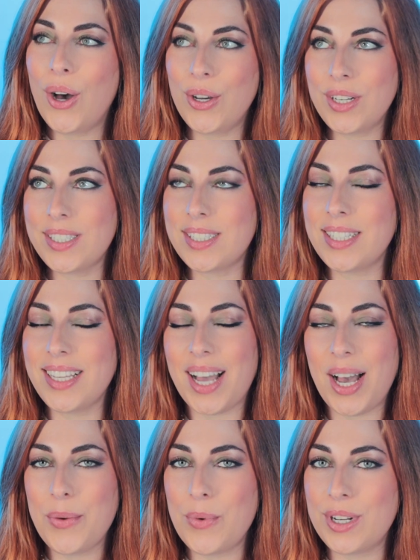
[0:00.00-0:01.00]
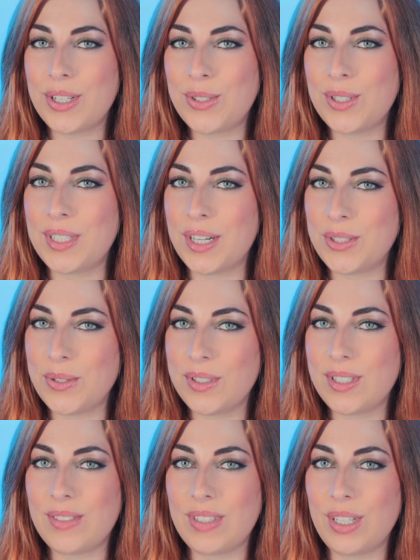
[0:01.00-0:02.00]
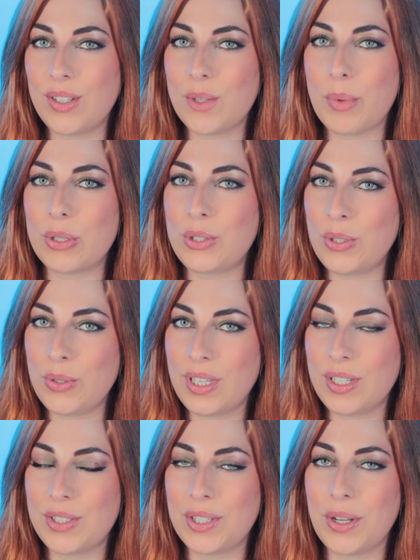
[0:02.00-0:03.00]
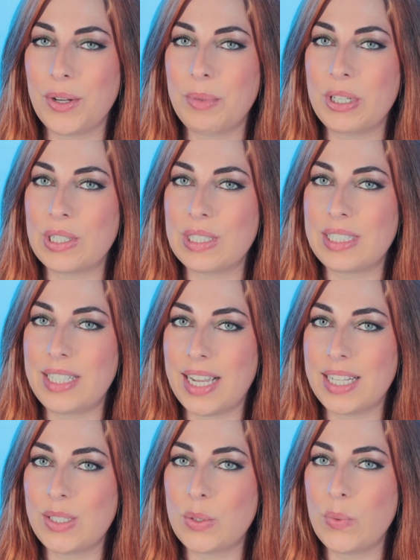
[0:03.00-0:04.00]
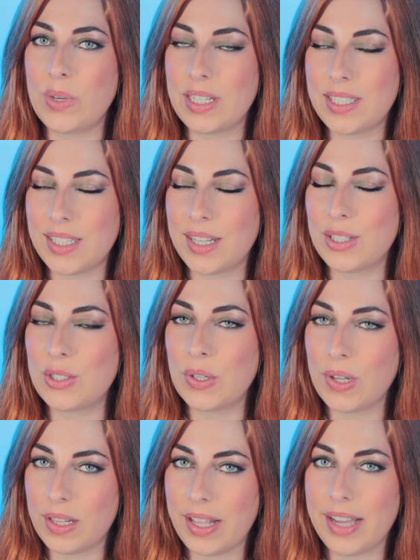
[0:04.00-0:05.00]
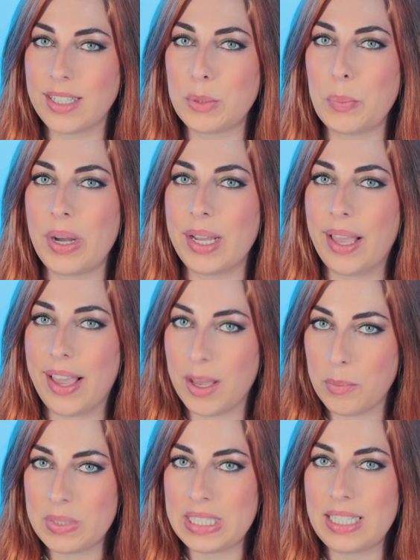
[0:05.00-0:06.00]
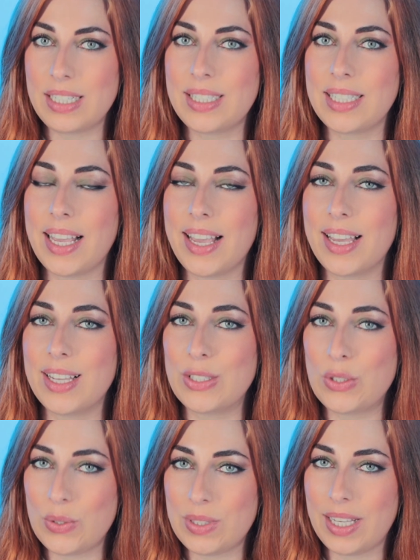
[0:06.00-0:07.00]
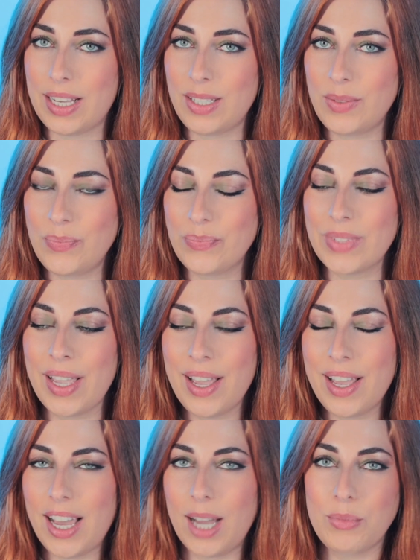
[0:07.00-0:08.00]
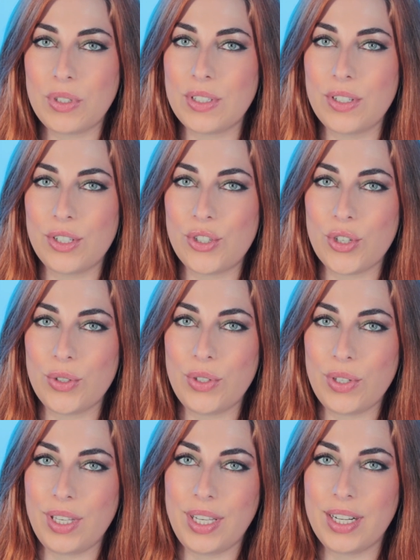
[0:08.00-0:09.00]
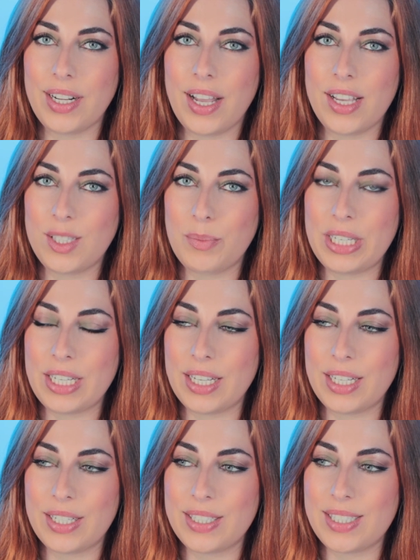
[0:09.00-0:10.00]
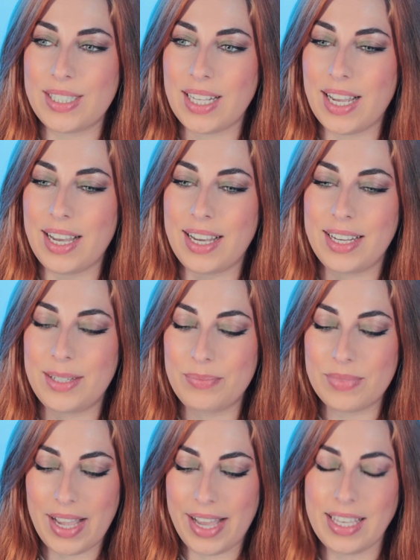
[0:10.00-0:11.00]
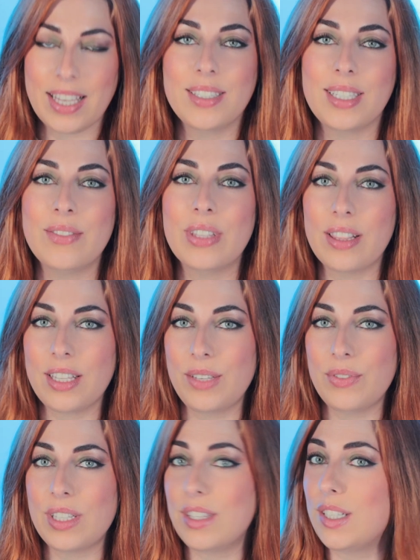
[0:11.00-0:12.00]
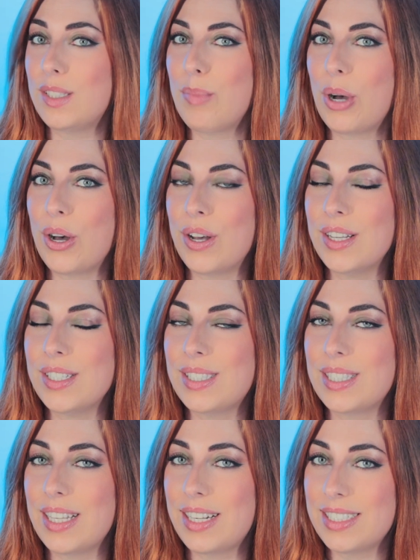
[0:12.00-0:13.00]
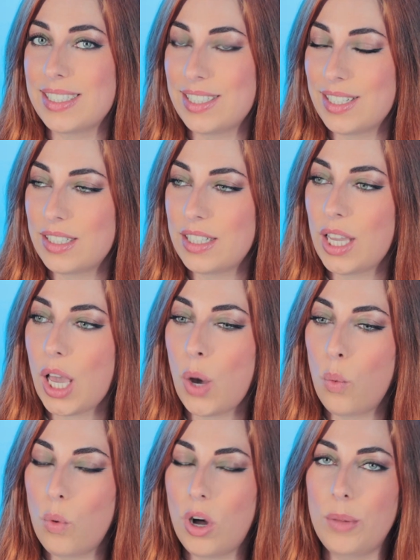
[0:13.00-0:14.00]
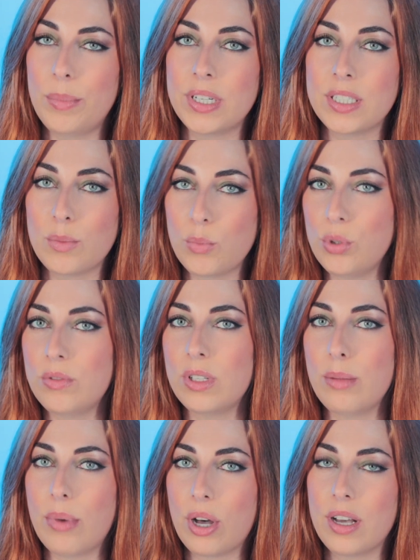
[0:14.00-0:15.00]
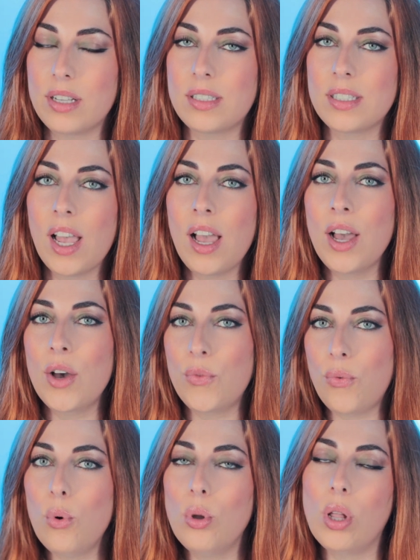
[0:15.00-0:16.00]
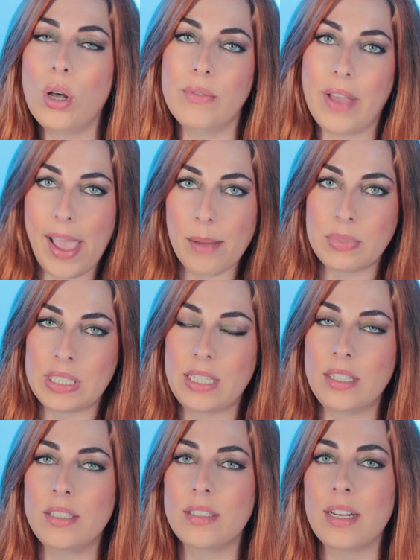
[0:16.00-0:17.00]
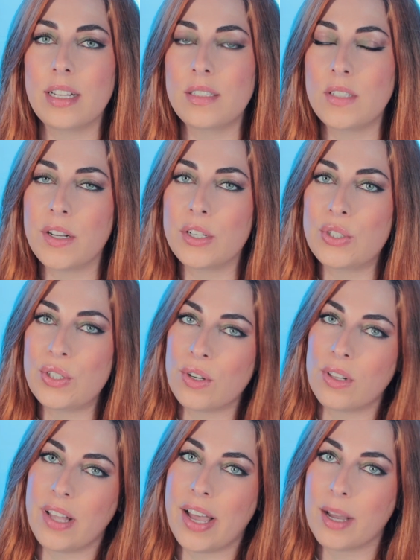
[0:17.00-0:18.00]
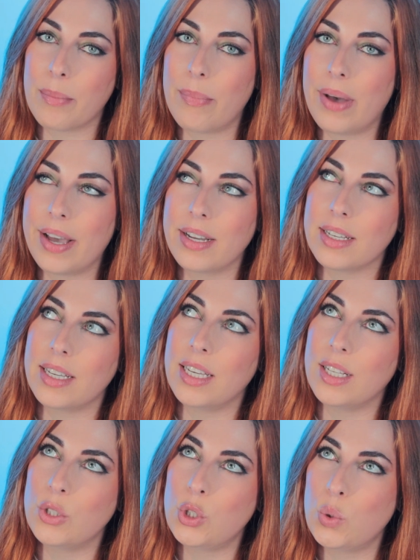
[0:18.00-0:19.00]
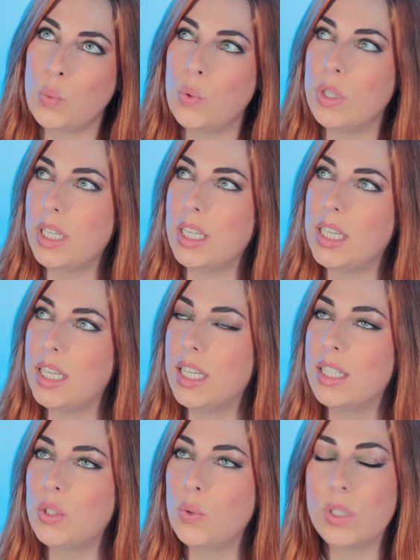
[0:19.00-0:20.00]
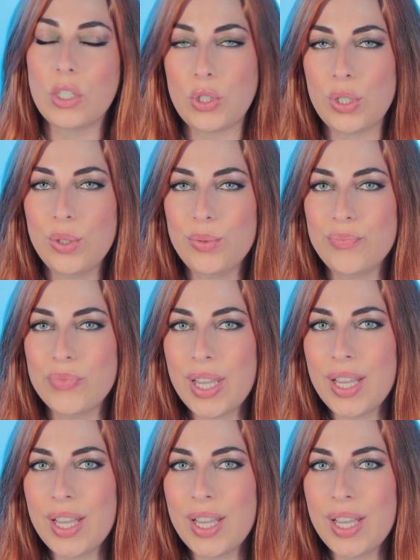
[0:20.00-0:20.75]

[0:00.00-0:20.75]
Honestly, I wanted to start doing these videos about 2 years ago because that's when I started to collect my empties, and today I'm just gonna show you here, guys, because I can't even leave this box. It is literally a Walmart moving box full of empties that I started to collect back in 2022.